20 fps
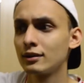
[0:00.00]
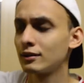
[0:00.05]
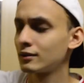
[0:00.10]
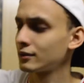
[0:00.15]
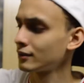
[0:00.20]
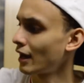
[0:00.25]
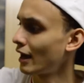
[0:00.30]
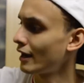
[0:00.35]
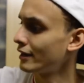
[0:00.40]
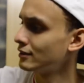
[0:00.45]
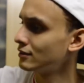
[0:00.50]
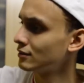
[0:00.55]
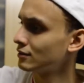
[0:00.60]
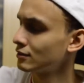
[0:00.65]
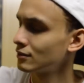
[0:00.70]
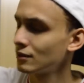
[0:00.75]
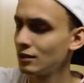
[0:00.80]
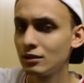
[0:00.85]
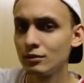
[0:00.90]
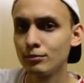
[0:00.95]

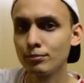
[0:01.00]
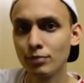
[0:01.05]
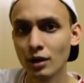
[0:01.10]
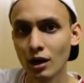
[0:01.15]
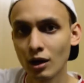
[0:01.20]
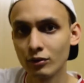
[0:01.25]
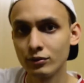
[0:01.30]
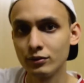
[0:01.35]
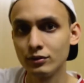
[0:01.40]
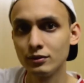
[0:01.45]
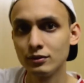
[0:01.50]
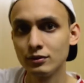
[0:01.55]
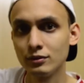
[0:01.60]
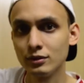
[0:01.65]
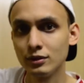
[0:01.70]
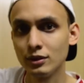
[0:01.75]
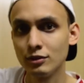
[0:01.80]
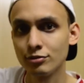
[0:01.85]
£19, if